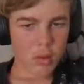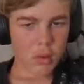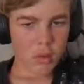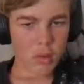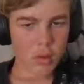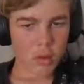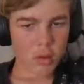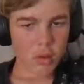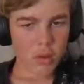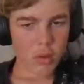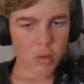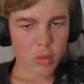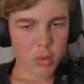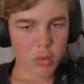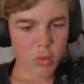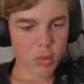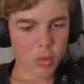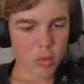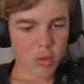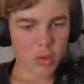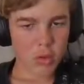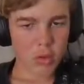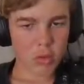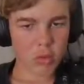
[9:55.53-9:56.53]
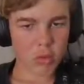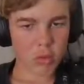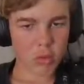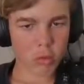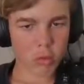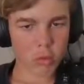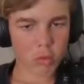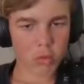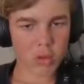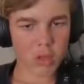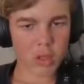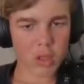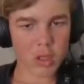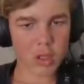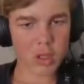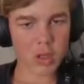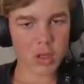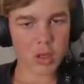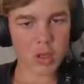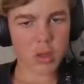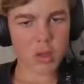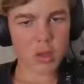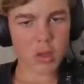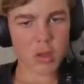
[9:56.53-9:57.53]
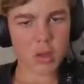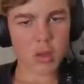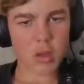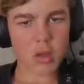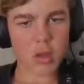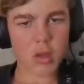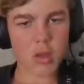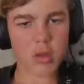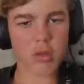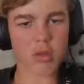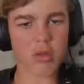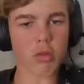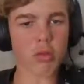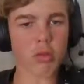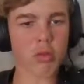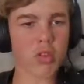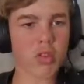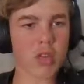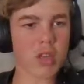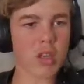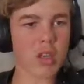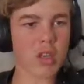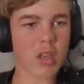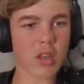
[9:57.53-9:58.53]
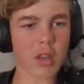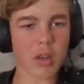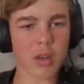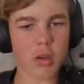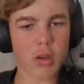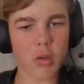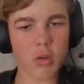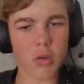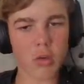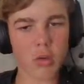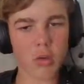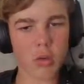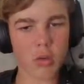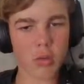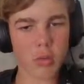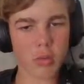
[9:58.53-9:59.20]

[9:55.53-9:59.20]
No, Control Z. Control Z is undo.